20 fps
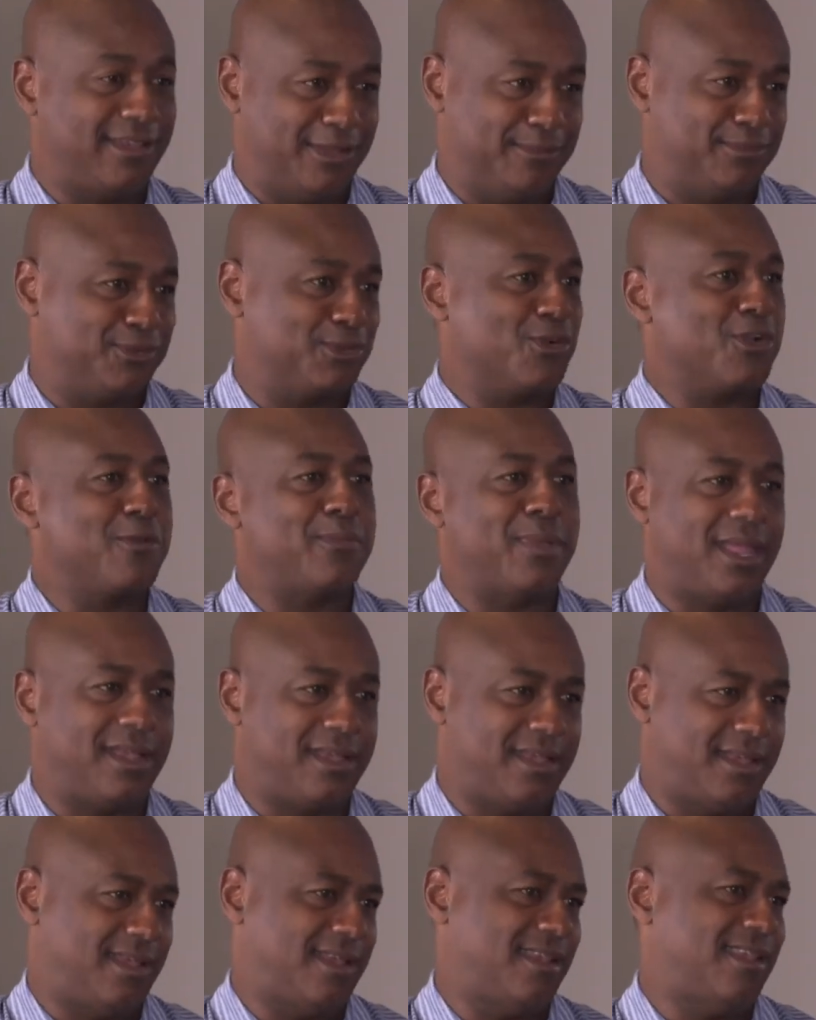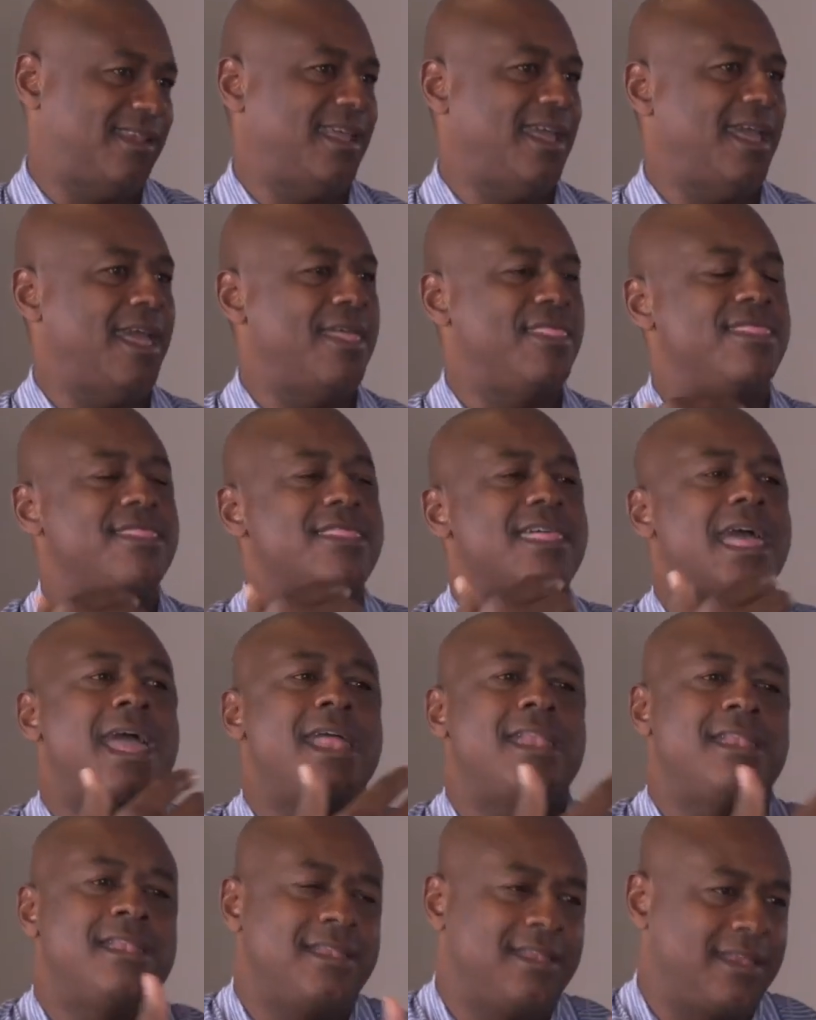it, absorb it, and
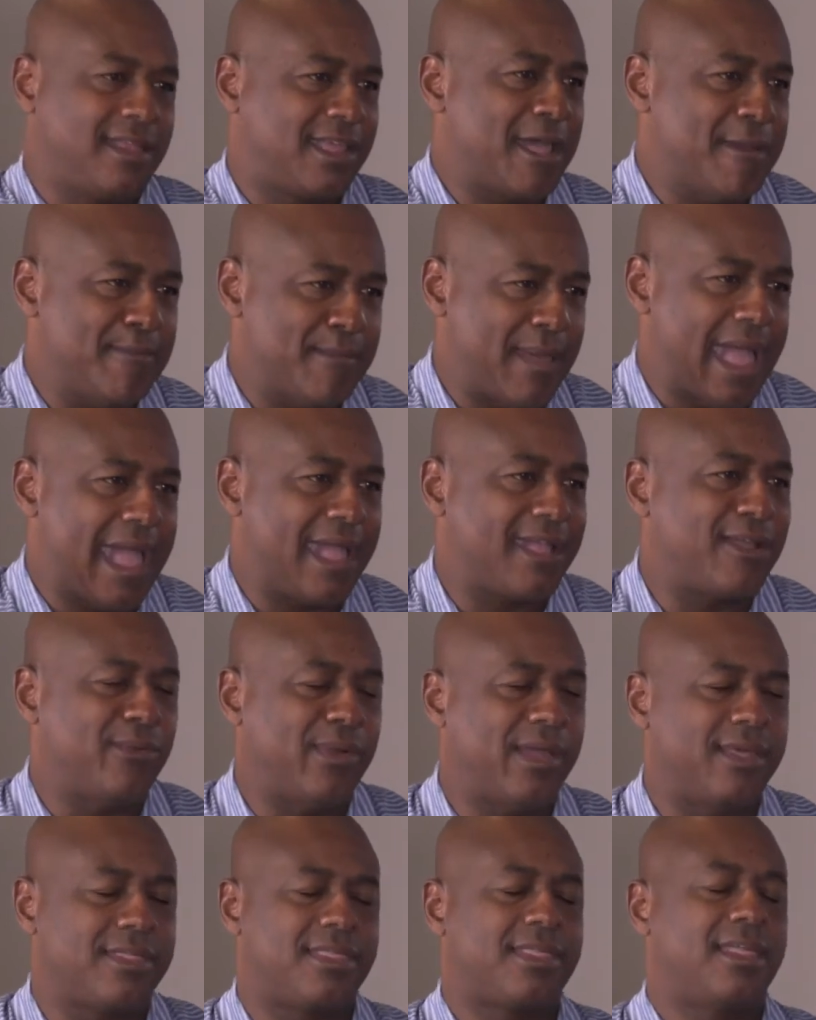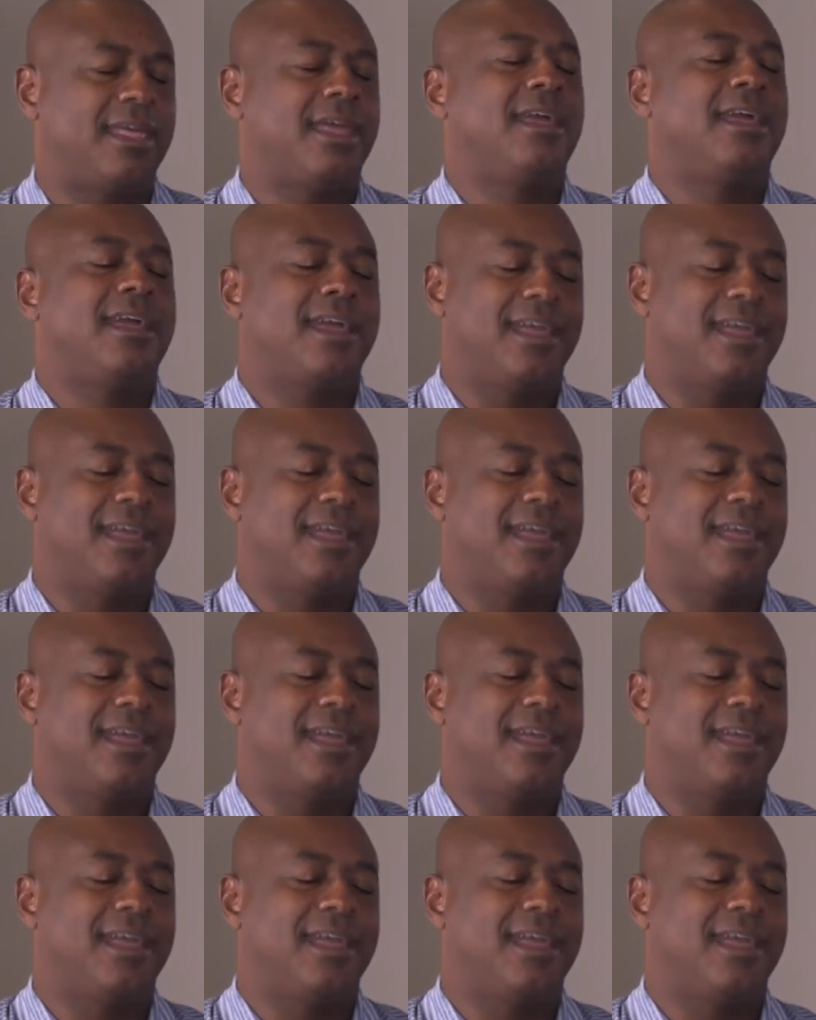then come back with